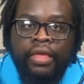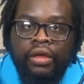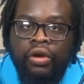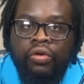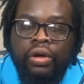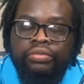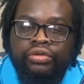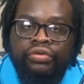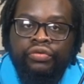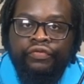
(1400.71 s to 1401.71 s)
go up
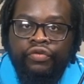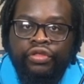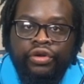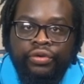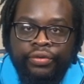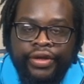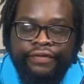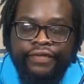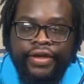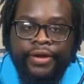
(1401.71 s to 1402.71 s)
to for the career
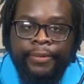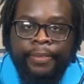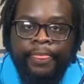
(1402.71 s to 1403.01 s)
fair,